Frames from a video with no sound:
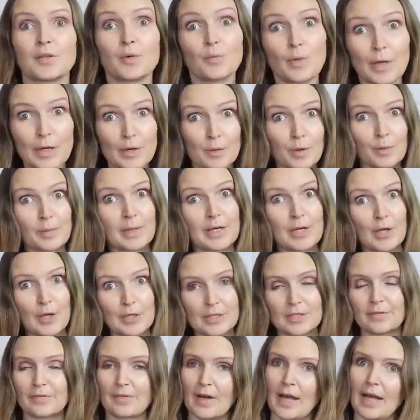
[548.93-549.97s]
The winner will be
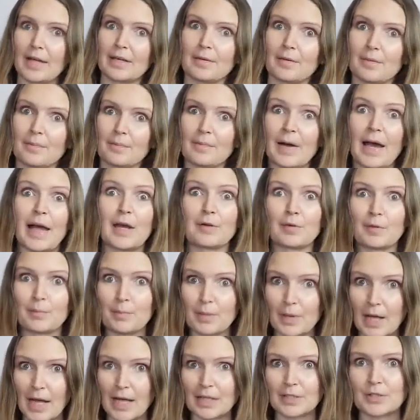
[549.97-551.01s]
notified by a
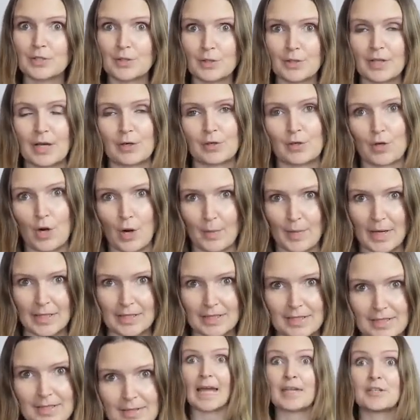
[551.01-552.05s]
reply to their
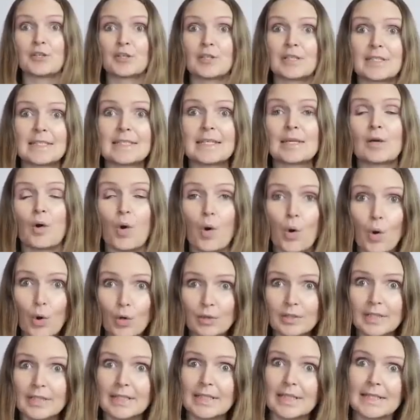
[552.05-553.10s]
comments. And you can see
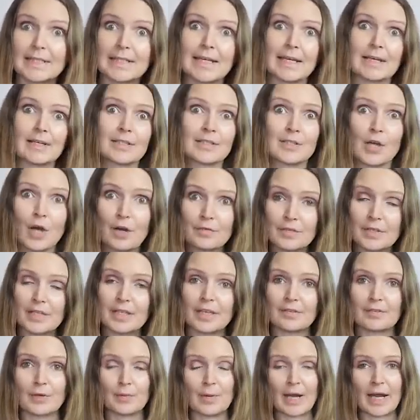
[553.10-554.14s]
all the details of the
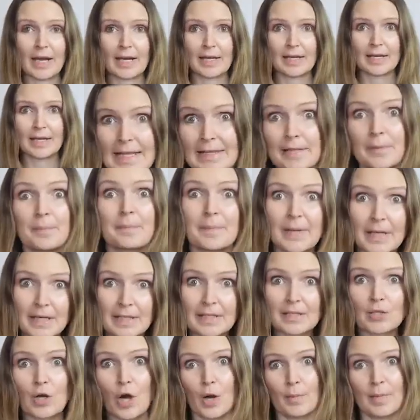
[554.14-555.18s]
giveaway in the
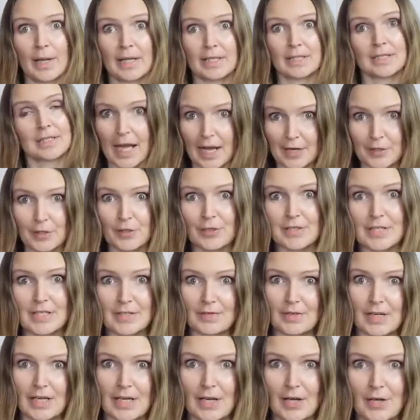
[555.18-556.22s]
pinned comment under
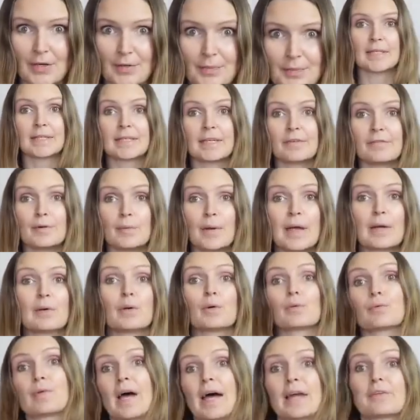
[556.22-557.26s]
this video. The giveaway
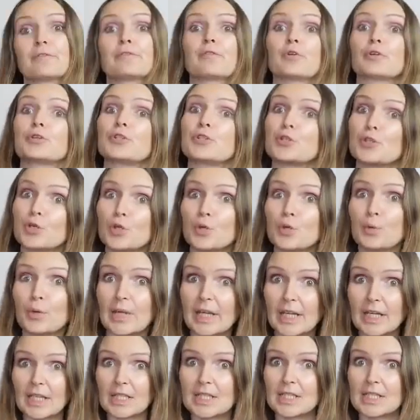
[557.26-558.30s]
will run for 2
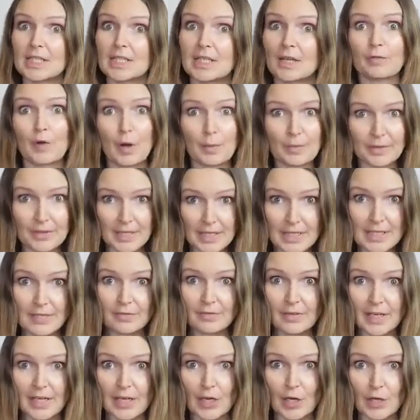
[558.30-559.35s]
weeks from this
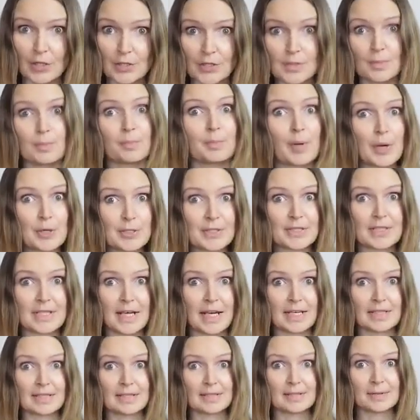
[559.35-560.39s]
video's post
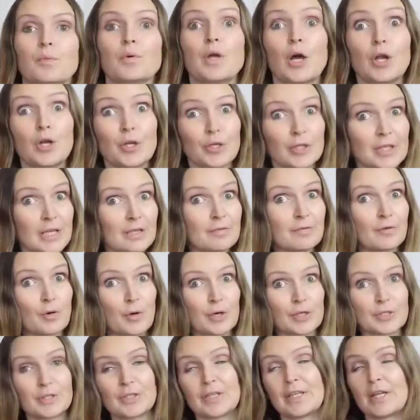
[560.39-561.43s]
date. We are looking
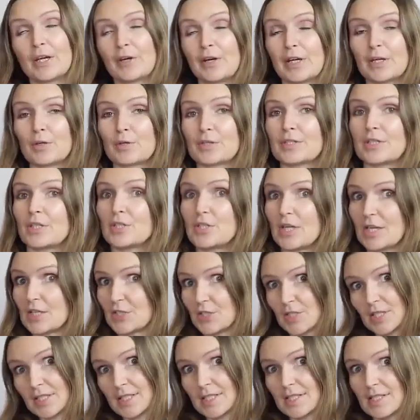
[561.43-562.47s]
forward to hearing your
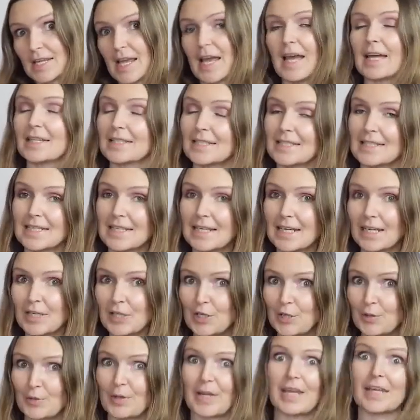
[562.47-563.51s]
suggestions and seeing
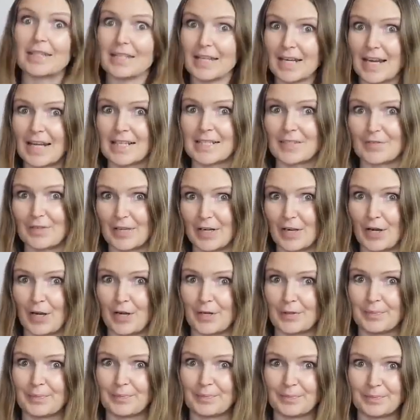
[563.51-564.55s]
you in the next
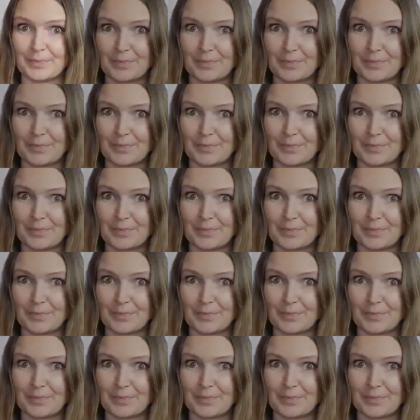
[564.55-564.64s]
video.